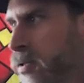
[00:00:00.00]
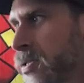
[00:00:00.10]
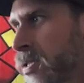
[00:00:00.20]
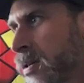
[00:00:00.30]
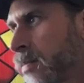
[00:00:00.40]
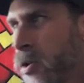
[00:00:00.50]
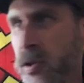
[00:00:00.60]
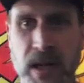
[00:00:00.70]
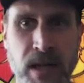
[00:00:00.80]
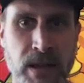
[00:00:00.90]
somehow
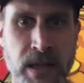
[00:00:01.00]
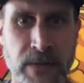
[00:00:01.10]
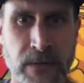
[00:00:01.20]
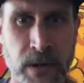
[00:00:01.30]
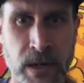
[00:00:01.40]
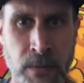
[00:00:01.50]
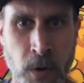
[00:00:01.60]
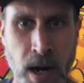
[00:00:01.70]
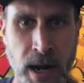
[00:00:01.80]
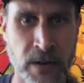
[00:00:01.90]
uniquely different and more
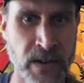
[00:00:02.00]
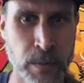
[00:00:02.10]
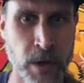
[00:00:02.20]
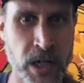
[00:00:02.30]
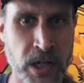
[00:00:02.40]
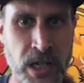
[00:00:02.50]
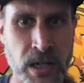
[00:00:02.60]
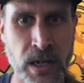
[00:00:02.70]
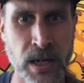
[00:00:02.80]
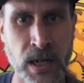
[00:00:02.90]
higher vibration